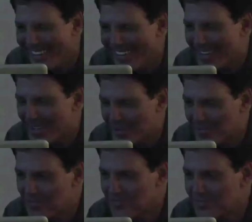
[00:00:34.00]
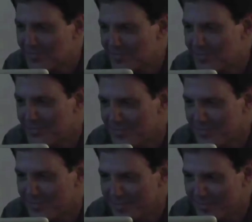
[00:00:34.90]
and say, Nicholson
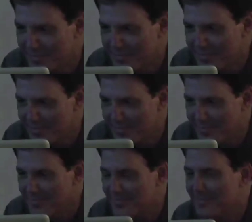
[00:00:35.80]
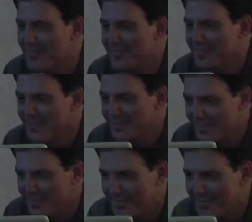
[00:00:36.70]
is crazy, and then I'd
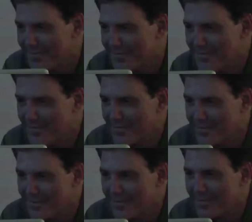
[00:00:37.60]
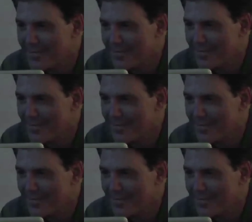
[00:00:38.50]
walk away. Or,